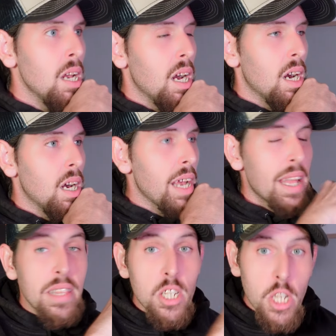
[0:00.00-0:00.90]

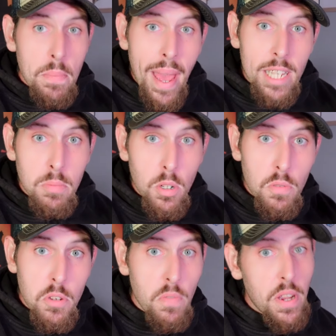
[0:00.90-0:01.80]
And the G-Max
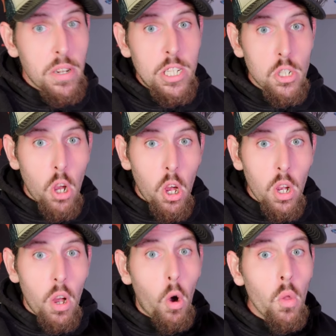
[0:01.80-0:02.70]
moves are very
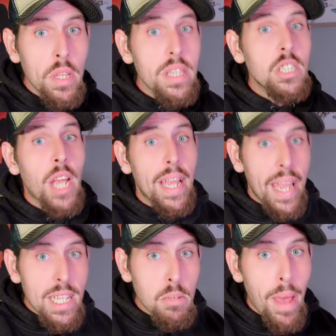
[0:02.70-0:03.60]
strong. Only the
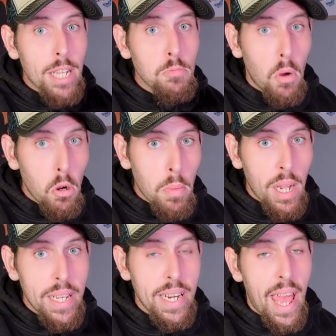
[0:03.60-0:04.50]
Gigantamax
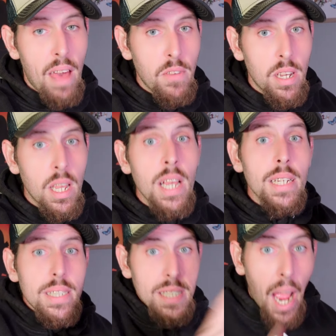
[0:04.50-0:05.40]
Pokemon can have it.
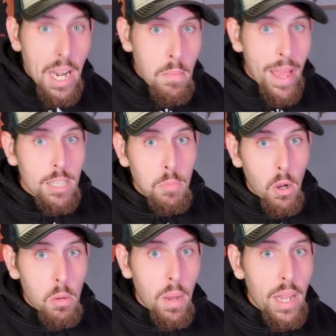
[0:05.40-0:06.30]
Dynamax
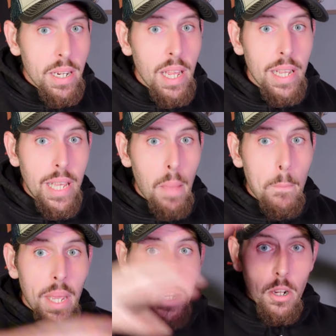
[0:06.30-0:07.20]
Pokemon get
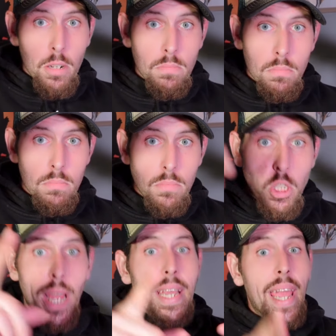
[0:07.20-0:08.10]
bigger.
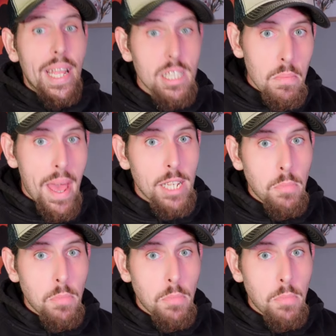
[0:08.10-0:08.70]
Gigantamax